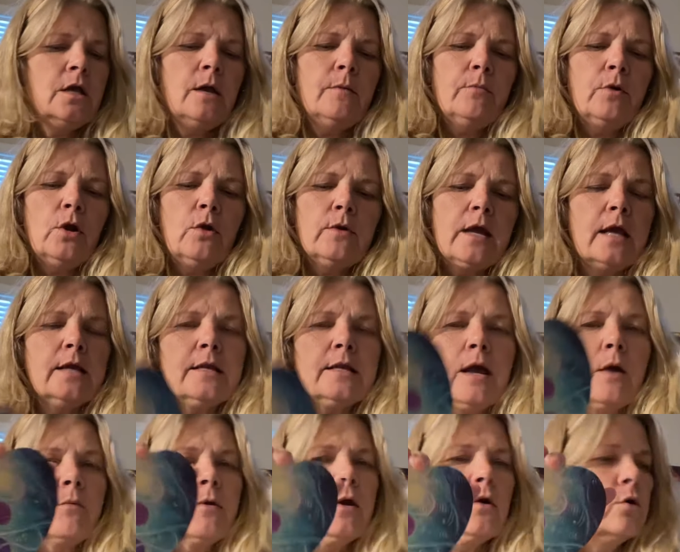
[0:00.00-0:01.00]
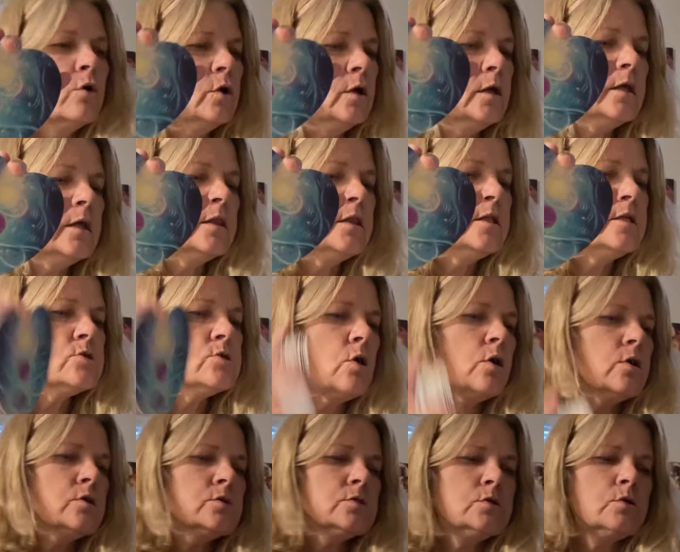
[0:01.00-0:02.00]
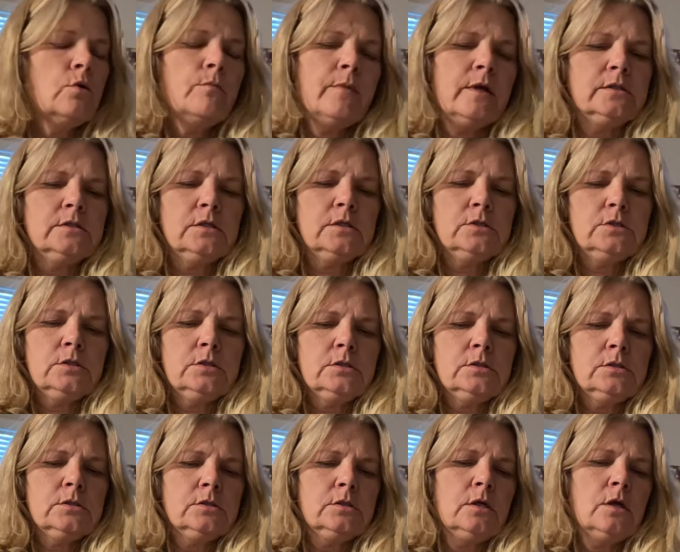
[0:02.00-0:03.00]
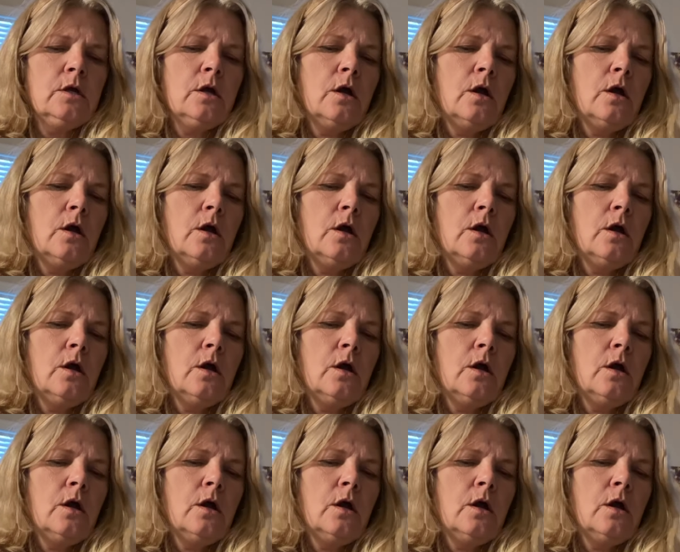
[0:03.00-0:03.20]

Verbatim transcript: But okay, now we are going to get these heart and soul messages.